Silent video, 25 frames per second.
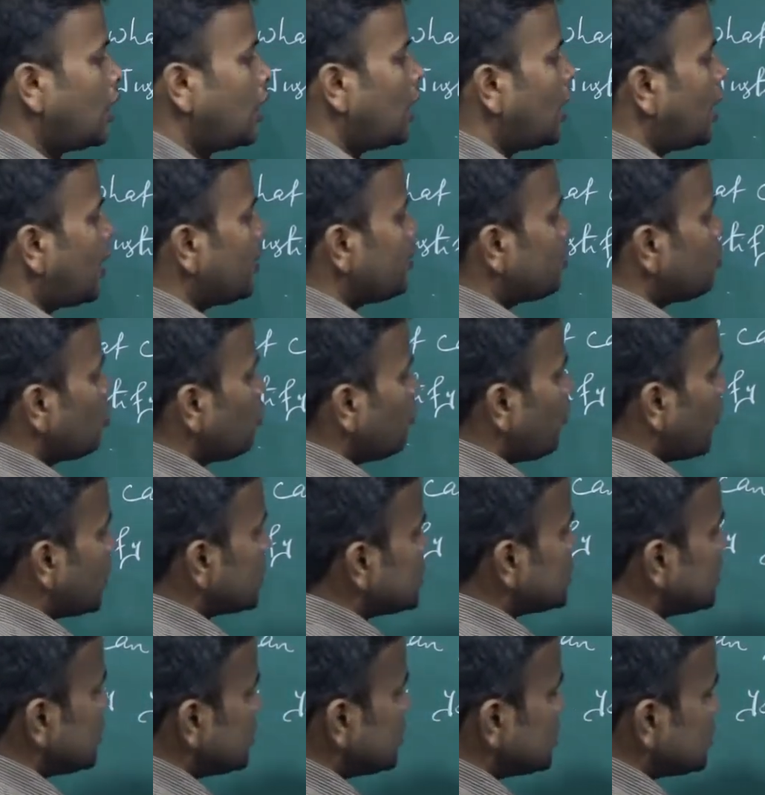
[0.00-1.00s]
Our two
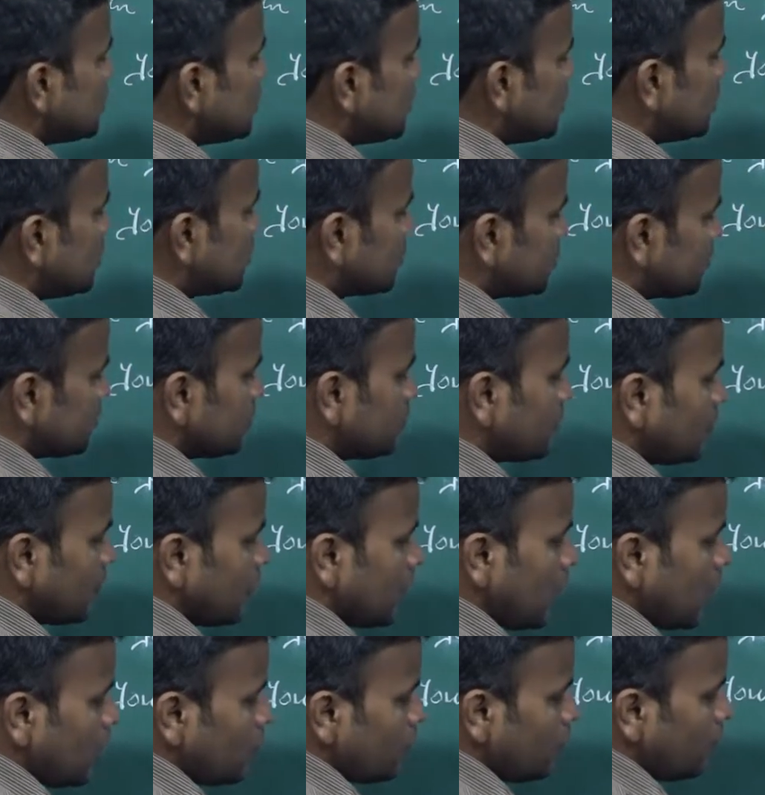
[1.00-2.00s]
functions is there,
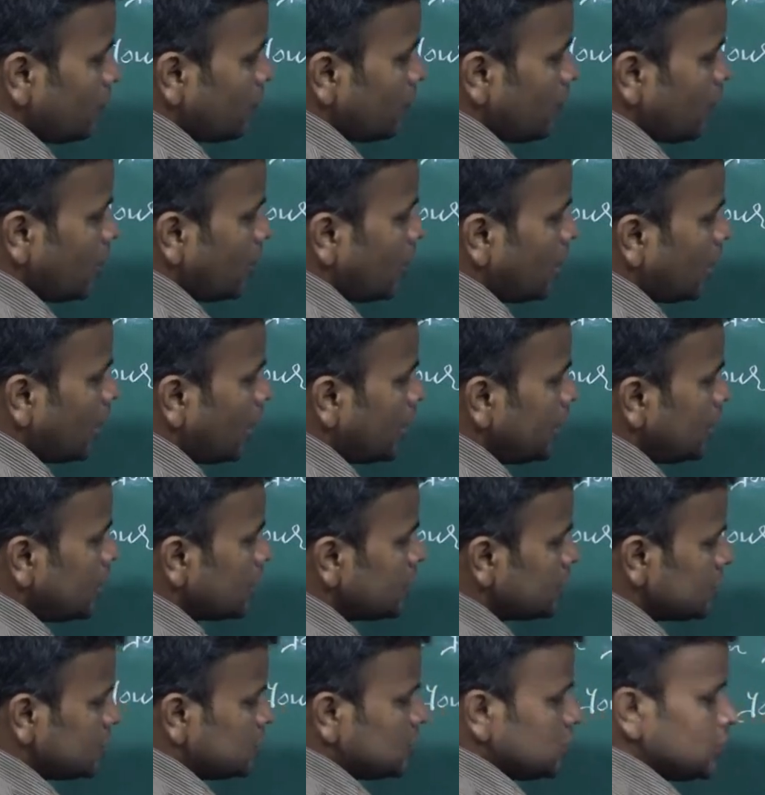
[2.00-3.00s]
f
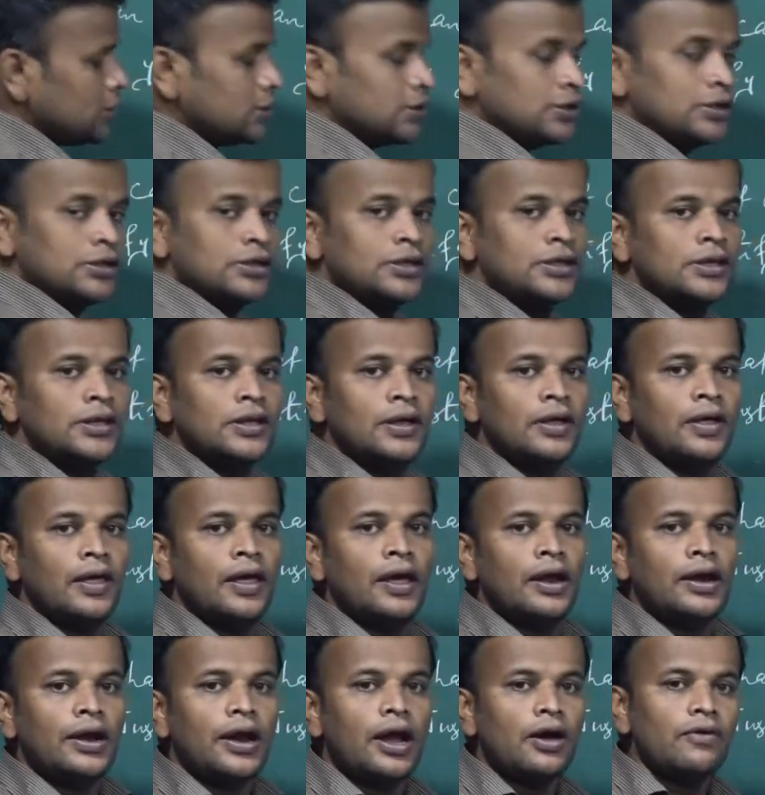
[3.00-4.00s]
and g.
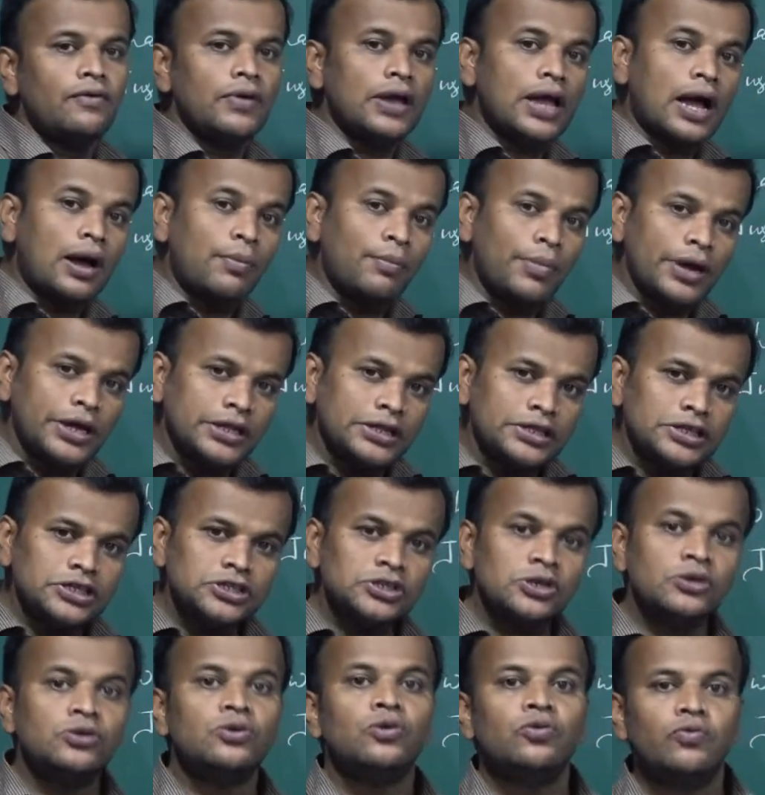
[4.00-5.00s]
Now we combine these
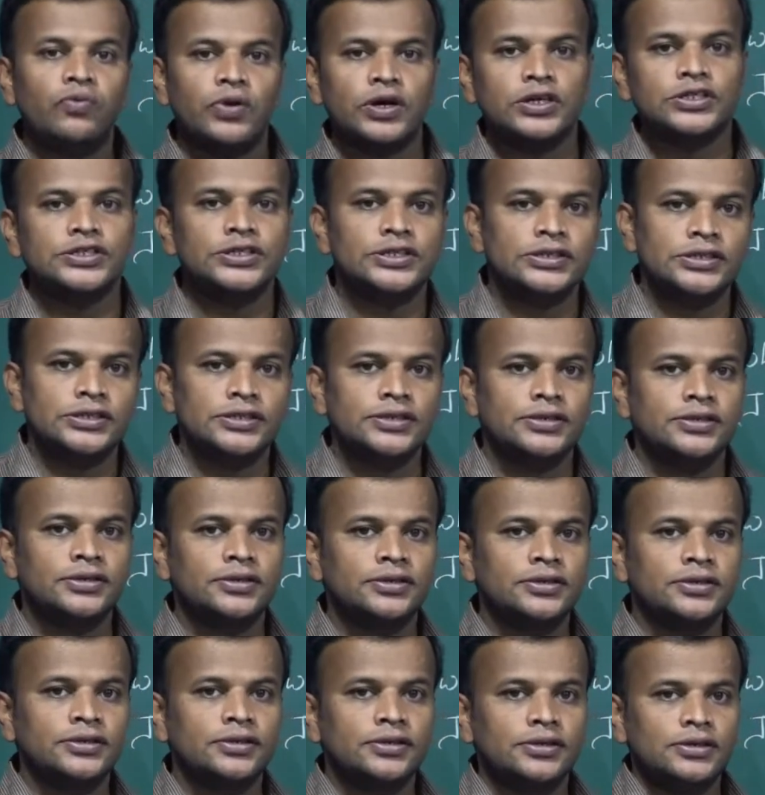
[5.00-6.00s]
two functions.
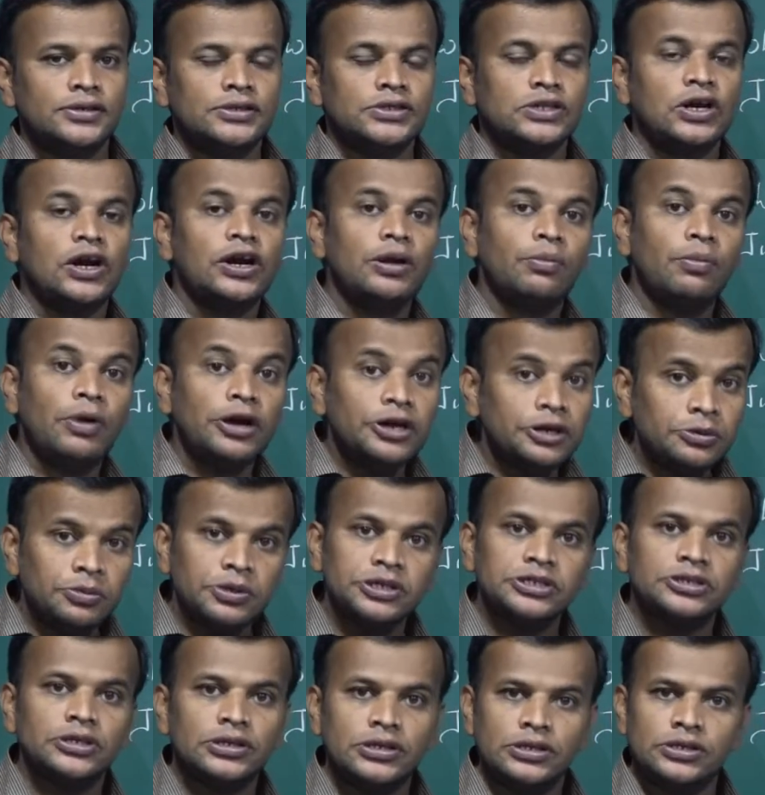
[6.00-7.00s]
It's not a
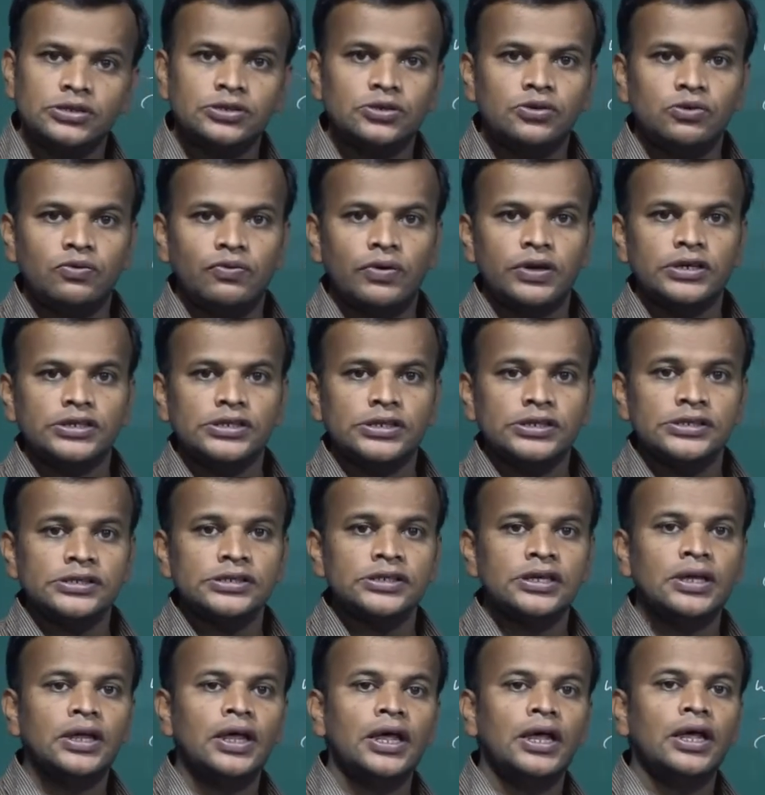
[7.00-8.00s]
multiplication of these two functions.
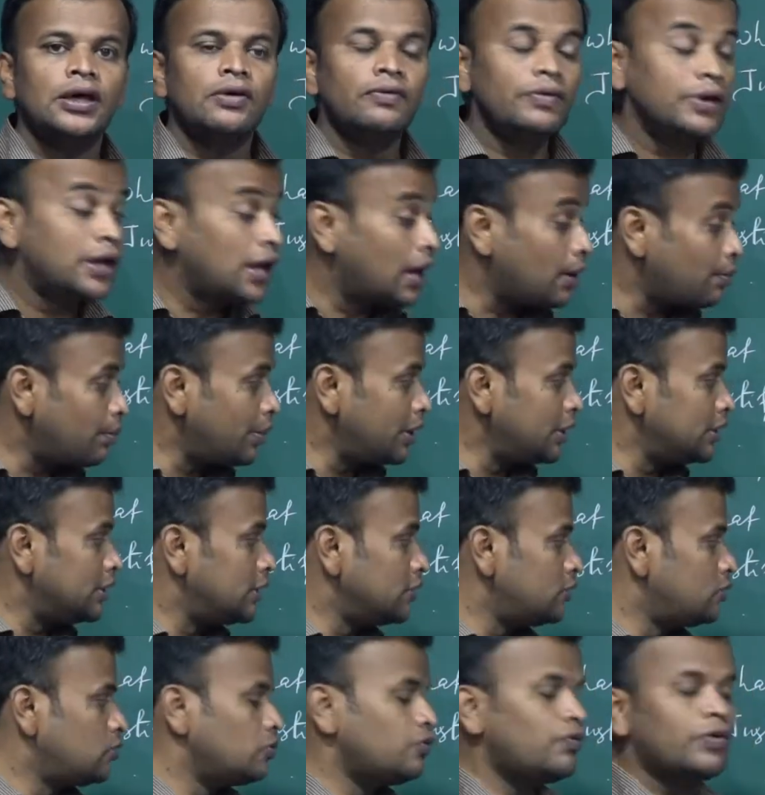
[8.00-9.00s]
We combine
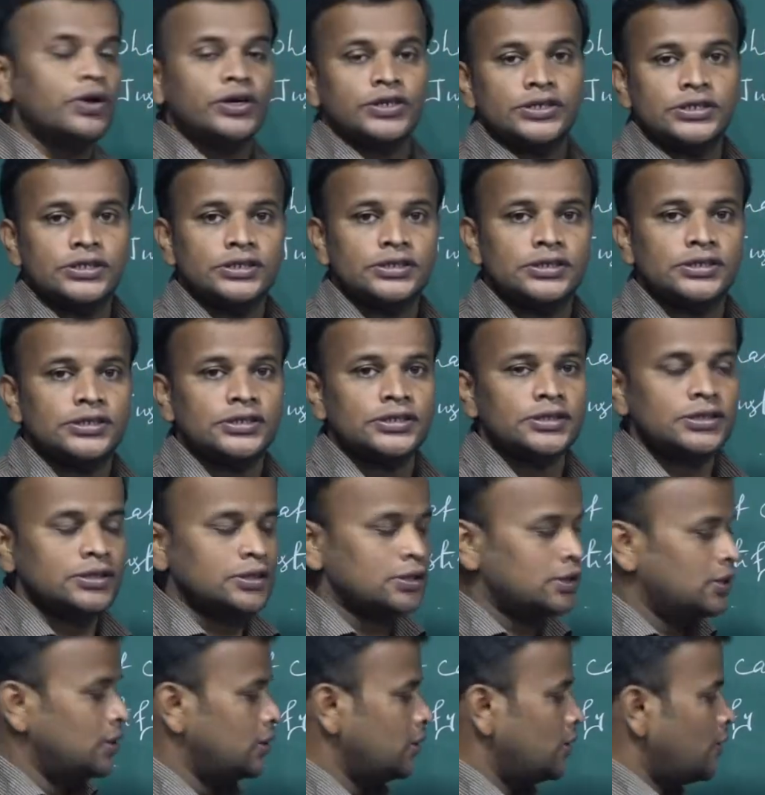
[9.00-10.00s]
the two functions.
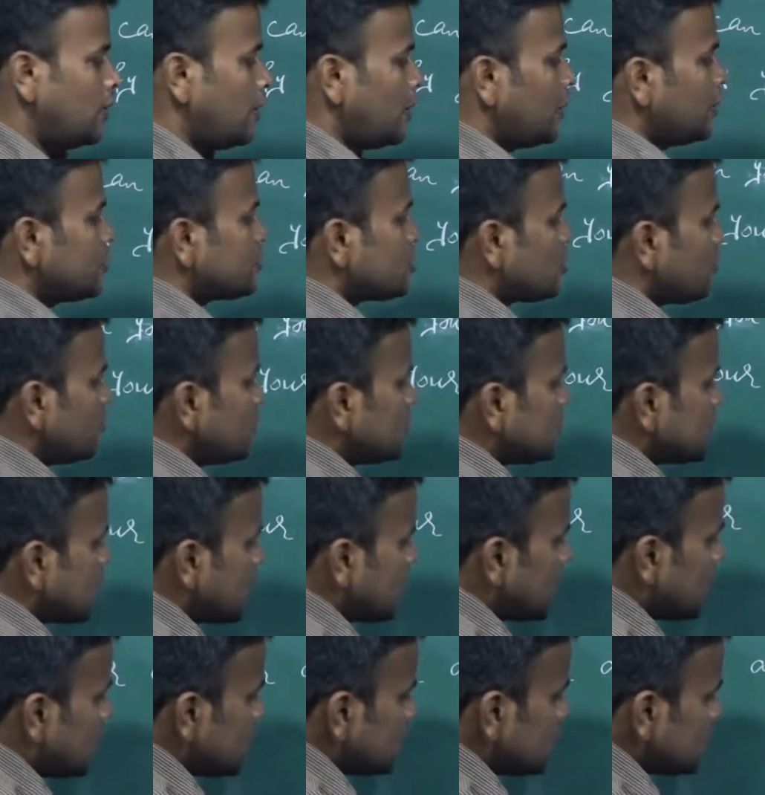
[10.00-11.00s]
So we say
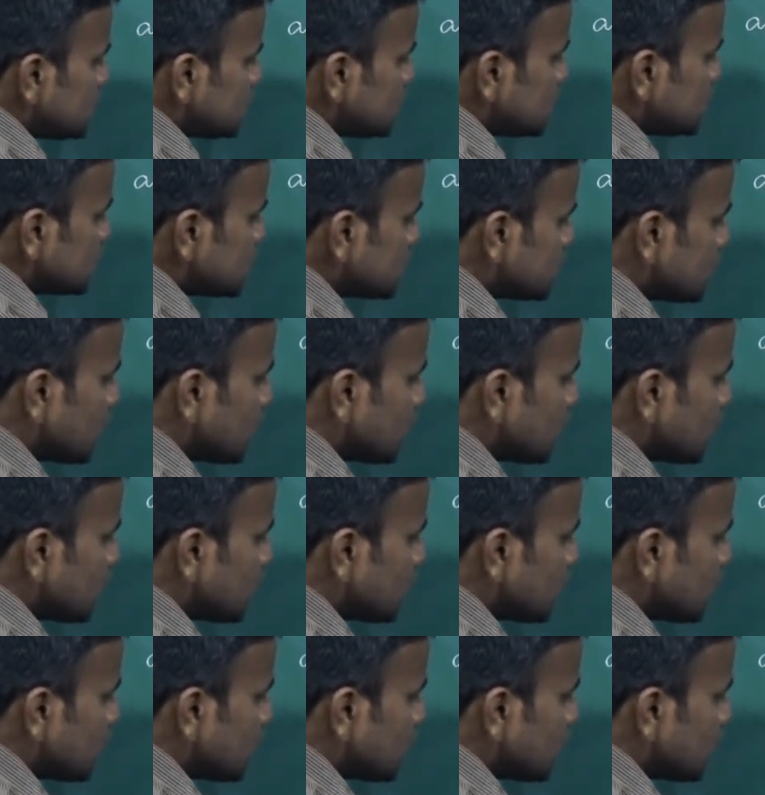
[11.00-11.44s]
it is